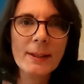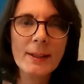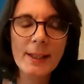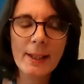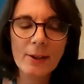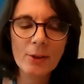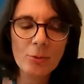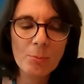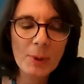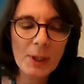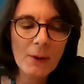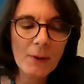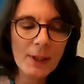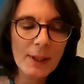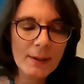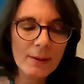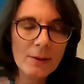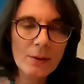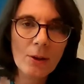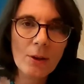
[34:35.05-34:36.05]
the
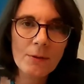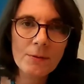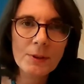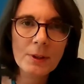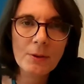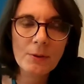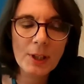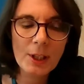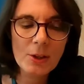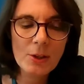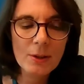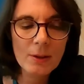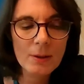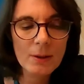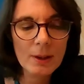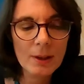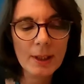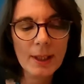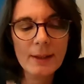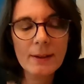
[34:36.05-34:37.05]
experience of the region
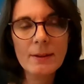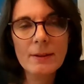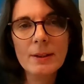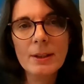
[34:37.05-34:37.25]
against